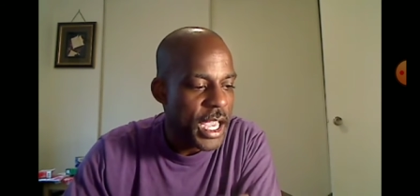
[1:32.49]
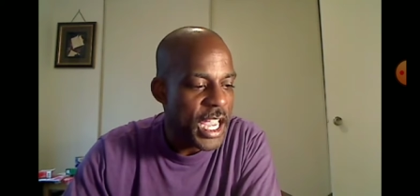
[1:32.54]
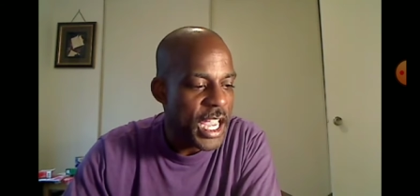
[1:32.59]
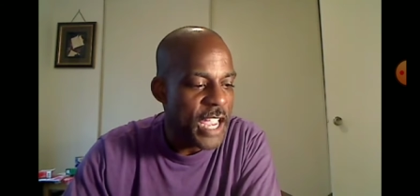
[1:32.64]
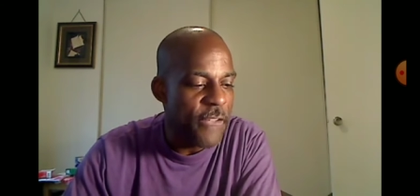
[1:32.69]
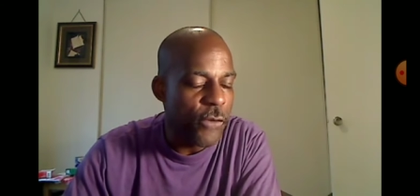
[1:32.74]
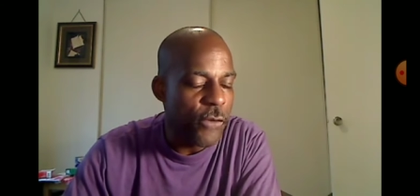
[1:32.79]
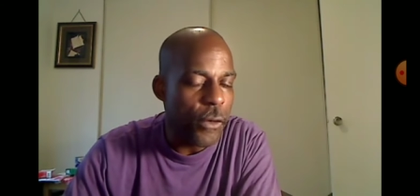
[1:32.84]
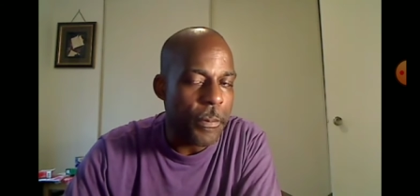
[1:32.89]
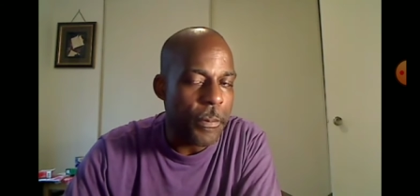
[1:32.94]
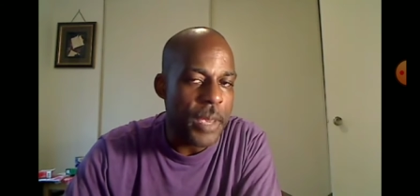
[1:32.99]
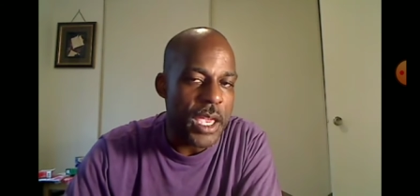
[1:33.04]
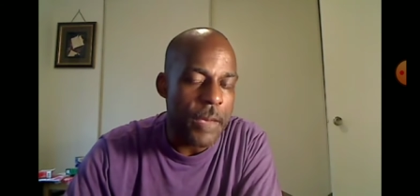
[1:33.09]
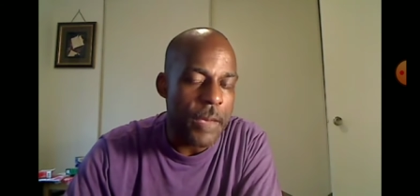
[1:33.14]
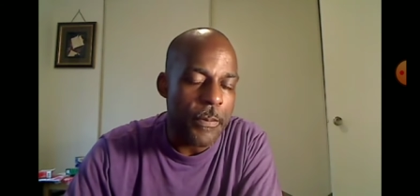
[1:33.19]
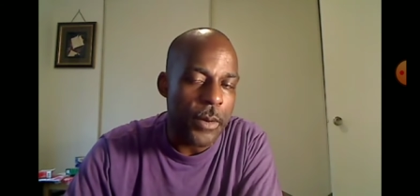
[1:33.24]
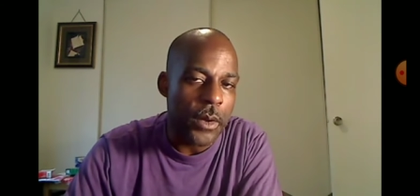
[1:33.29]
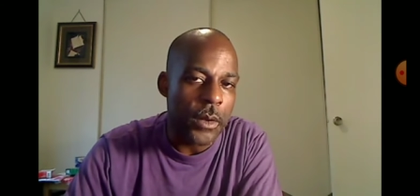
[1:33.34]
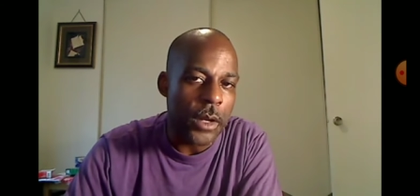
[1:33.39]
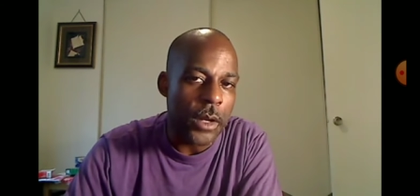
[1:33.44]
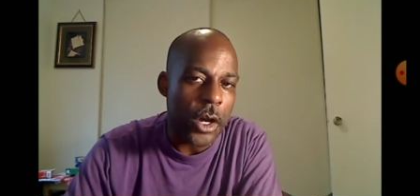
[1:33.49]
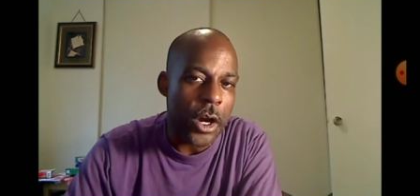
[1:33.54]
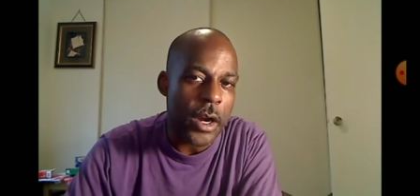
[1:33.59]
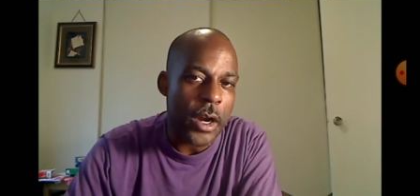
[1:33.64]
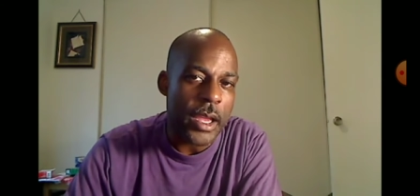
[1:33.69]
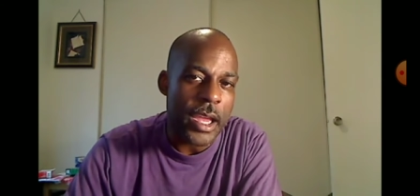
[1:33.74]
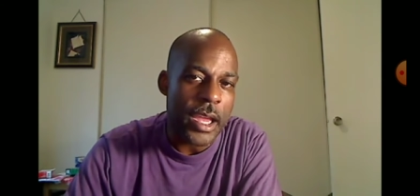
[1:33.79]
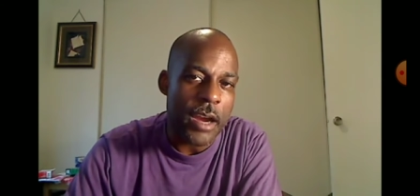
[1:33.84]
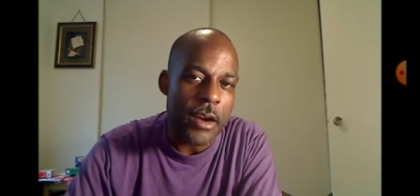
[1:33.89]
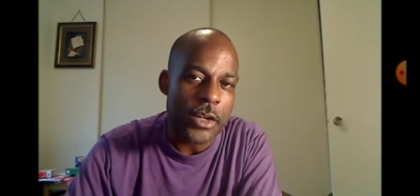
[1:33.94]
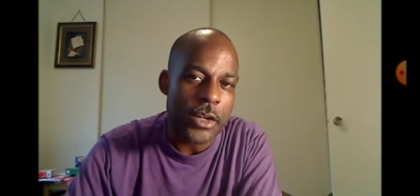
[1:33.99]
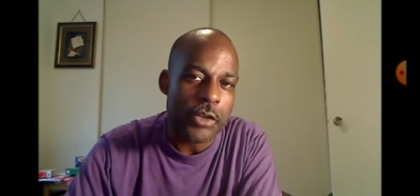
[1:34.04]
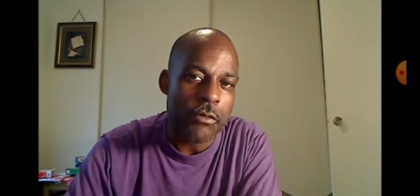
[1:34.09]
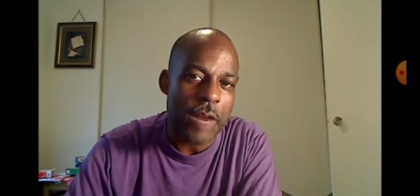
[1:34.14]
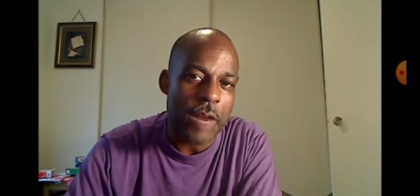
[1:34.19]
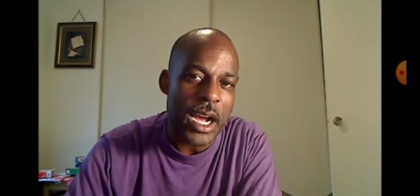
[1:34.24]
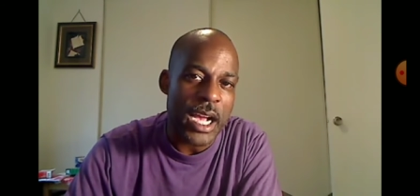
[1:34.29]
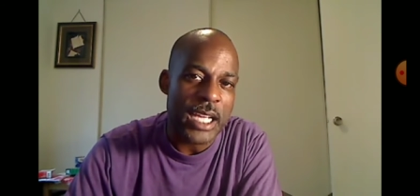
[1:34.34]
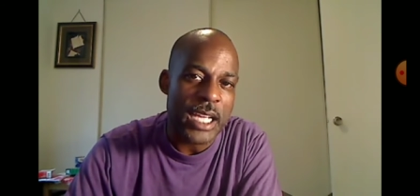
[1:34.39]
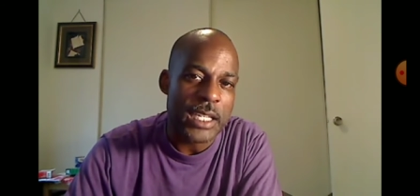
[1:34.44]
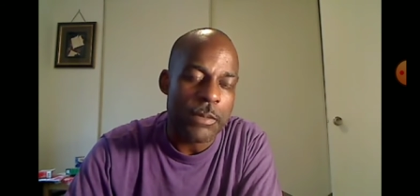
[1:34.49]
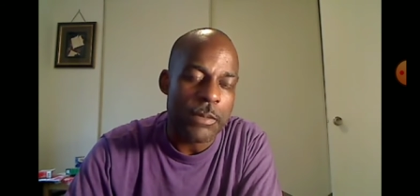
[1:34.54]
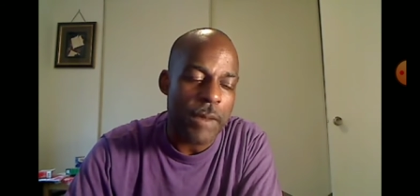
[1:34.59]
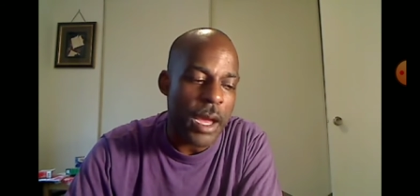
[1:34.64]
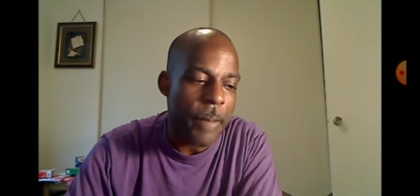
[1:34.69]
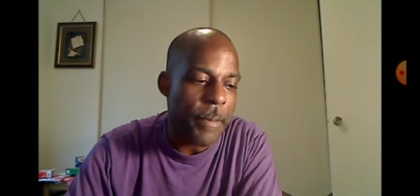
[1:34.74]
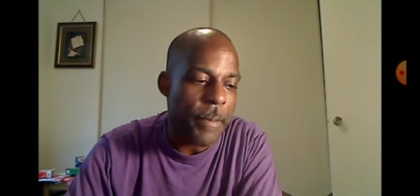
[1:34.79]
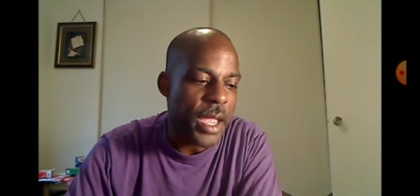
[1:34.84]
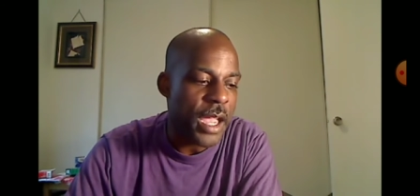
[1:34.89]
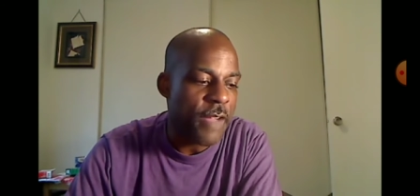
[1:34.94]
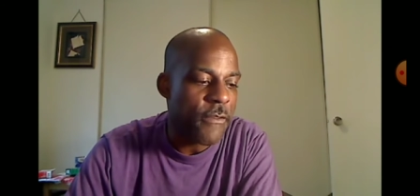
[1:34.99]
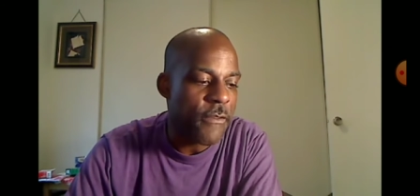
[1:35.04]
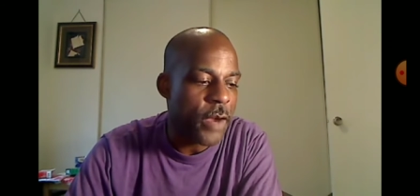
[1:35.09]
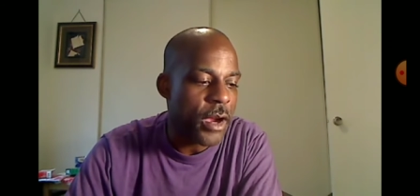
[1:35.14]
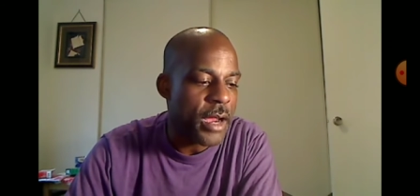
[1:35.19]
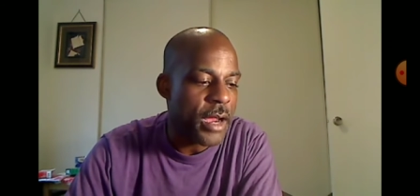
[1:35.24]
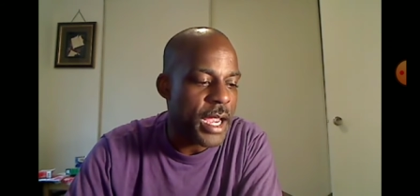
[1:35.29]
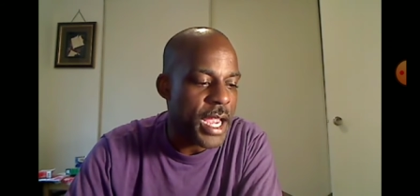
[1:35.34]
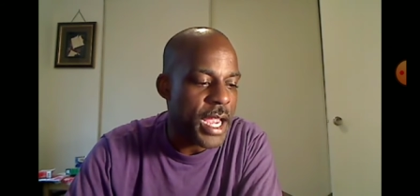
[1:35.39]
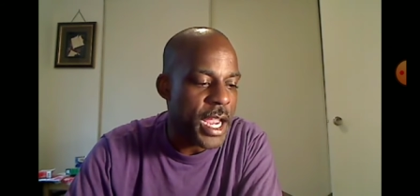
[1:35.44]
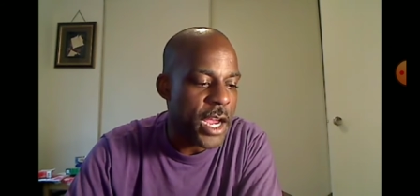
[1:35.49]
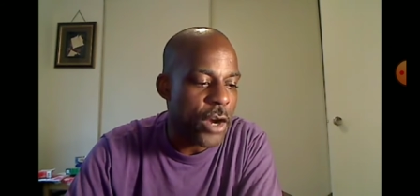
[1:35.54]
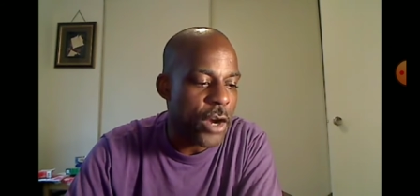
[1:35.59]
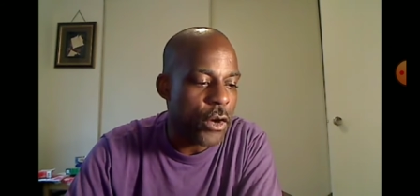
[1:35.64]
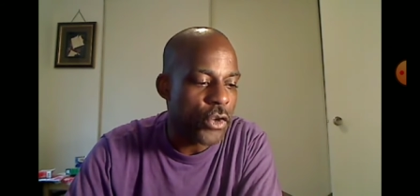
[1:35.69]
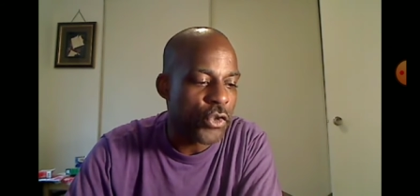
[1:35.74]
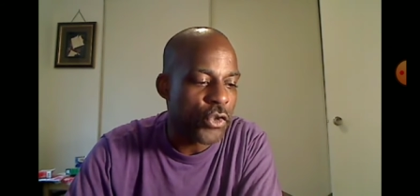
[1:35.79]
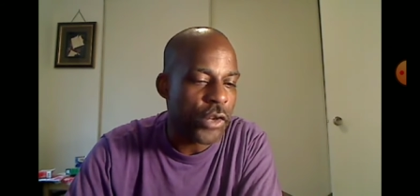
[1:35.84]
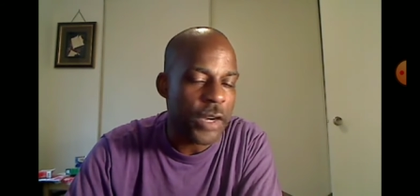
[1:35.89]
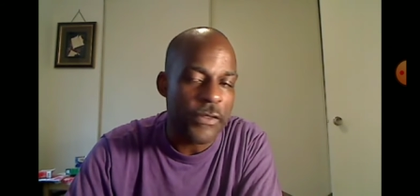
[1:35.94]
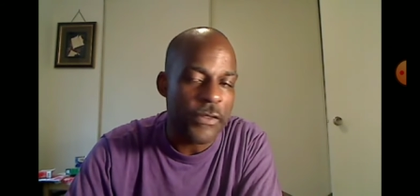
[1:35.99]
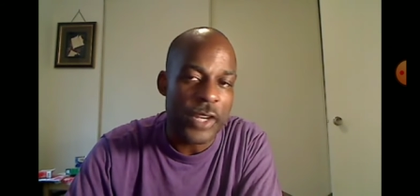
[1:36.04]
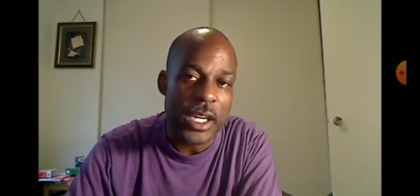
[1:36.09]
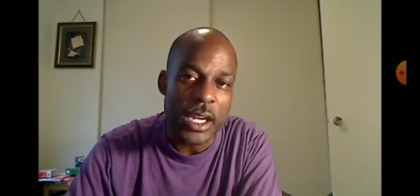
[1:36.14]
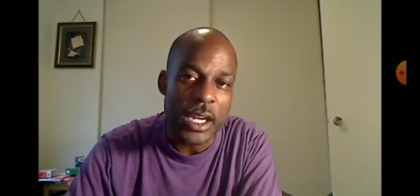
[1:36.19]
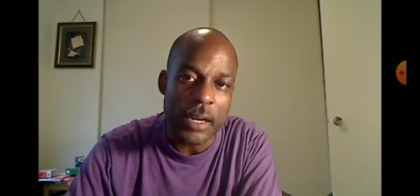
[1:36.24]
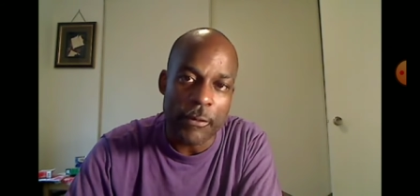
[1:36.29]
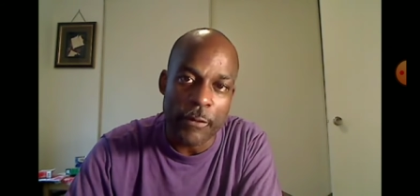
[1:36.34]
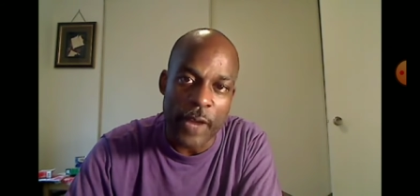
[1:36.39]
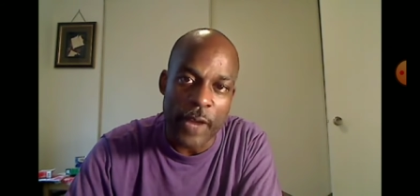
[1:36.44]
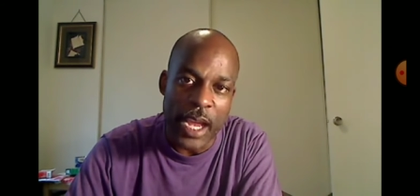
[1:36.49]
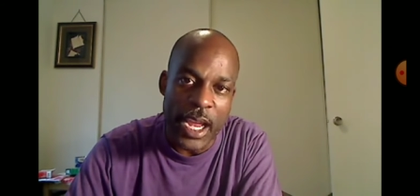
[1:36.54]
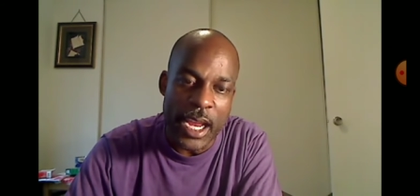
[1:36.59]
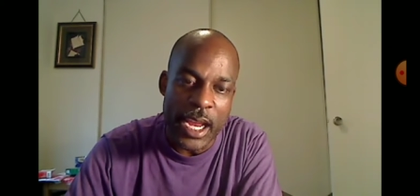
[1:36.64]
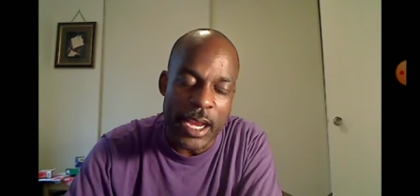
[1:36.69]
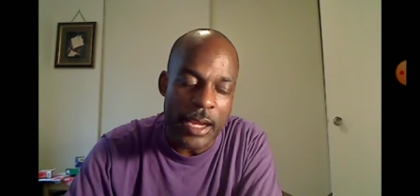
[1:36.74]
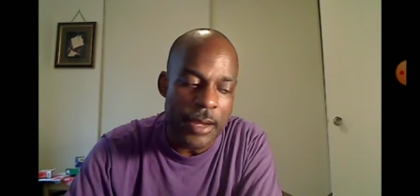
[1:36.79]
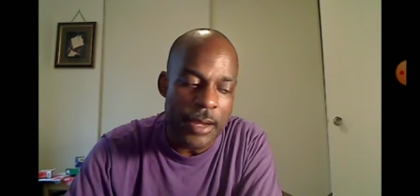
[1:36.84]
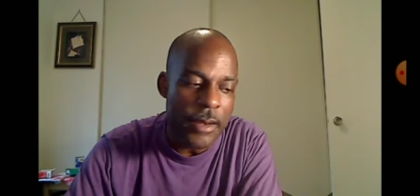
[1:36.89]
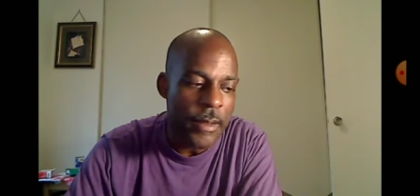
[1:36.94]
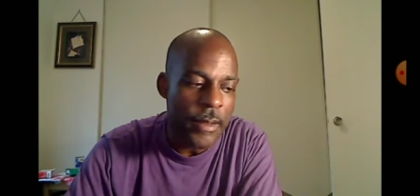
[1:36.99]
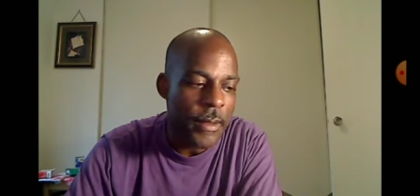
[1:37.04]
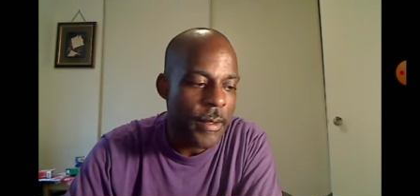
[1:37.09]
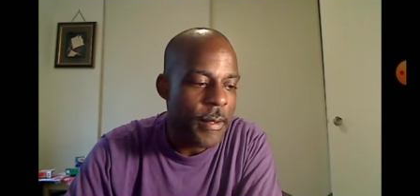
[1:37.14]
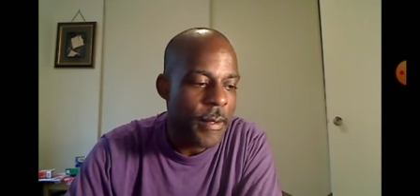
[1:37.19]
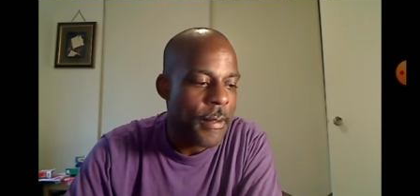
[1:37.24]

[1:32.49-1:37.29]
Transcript: Evil people are characterized by being very ego driven and vain.